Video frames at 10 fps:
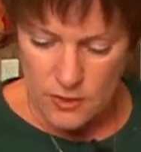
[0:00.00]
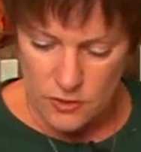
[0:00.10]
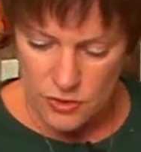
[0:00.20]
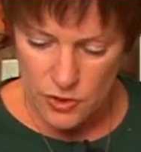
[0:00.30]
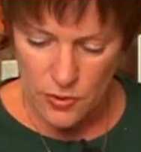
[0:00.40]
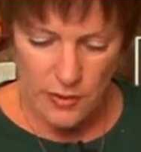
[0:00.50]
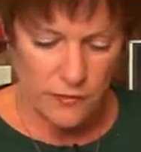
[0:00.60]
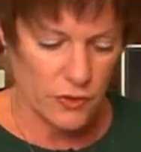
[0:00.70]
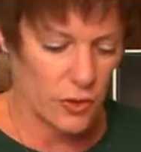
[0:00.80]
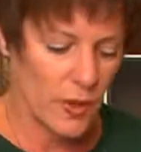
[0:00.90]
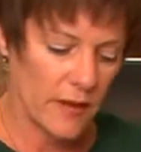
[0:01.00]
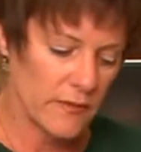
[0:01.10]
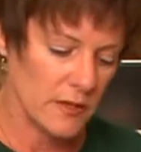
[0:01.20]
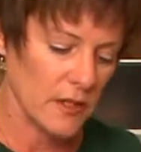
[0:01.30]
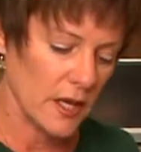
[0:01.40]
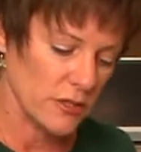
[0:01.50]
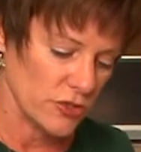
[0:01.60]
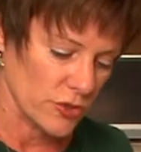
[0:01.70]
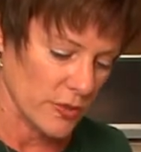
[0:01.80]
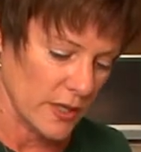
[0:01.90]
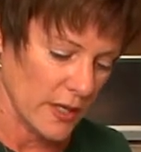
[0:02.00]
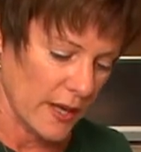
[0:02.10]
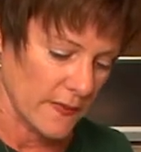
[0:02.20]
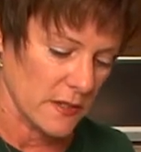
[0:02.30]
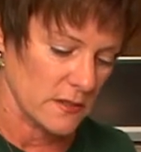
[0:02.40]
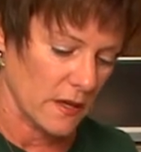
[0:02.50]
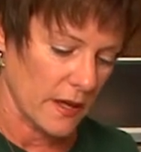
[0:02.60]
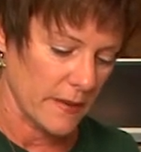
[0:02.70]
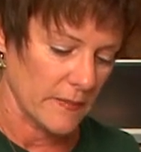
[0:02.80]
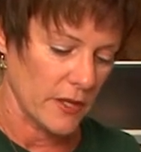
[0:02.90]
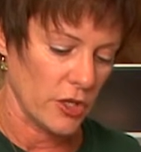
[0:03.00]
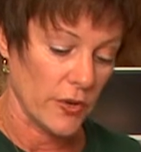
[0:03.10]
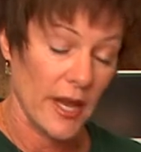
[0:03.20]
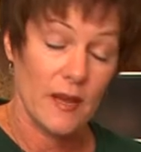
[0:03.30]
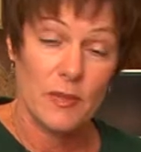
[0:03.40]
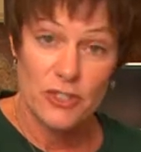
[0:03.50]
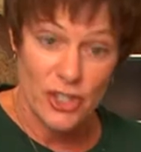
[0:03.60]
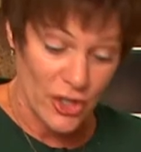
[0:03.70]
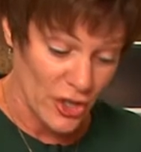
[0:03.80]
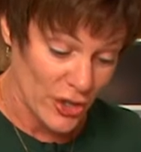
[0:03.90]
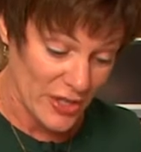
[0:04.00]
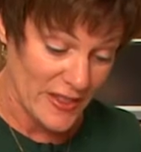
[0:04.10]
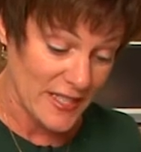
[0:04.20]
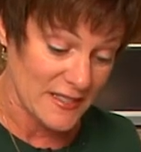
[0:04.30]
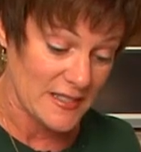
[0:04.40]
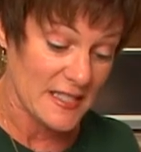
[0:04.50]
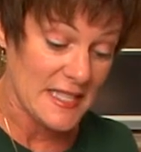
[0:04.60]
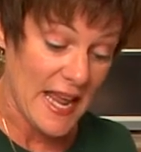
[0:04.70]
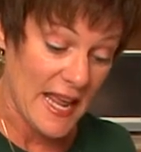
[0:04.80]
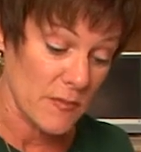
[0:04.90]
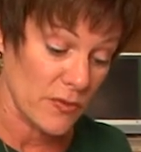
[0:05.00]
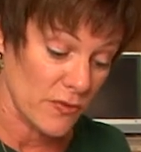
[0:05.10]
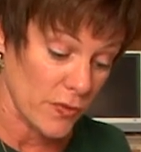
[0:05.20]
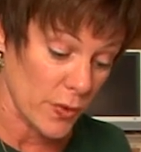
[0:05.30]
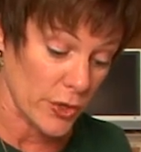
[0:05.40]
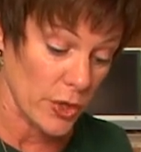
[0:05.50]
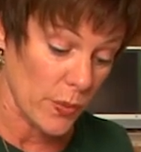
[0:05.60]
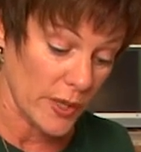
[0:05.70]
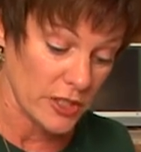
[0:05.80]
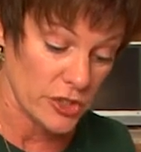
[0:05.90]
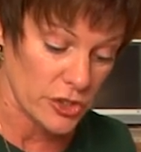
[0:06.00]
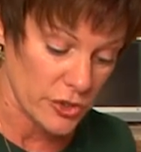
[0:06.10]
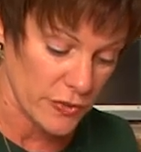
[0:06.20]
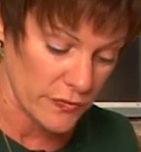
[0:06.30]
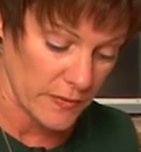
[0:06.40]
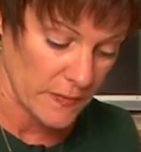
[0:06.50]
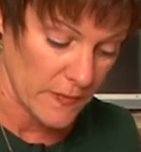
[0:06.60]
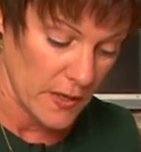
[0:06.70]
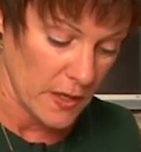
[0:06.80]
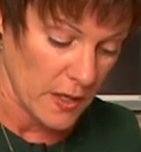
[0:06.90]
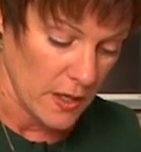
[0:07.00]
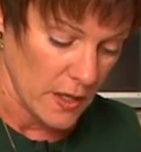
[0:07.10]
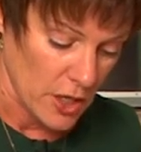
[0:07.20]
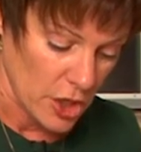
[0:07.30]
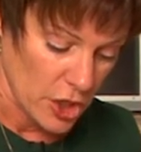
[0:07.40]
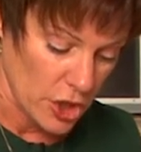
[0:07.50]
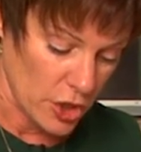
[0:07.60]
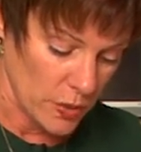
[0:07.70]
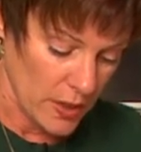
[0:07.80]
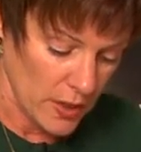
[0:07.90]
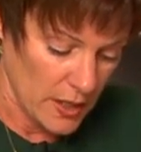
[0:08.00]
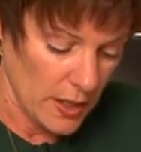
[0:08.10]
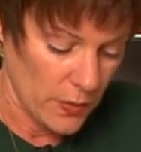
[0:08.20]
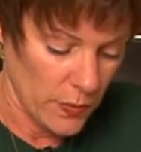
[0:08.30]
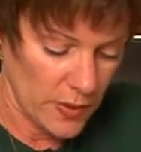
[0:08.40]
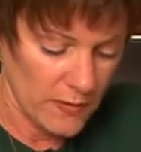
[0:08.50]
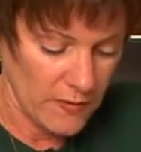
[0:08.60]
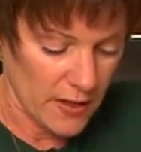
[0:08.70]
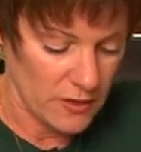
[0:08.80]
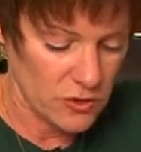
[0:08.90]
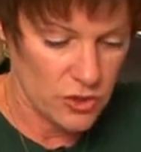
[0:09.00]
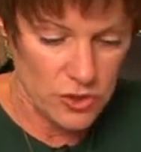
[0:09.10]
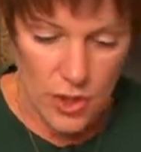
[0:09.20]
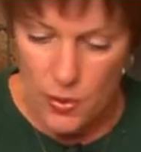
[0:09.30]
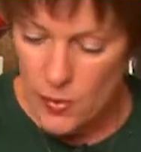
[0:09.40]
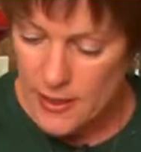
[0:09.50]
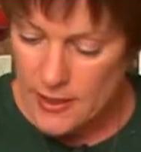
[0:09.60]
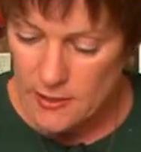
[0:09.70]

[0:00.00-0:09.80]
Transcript: So if you have the luxury and the time that you're able to cook these the day before you want to serve them, you can get rid of that so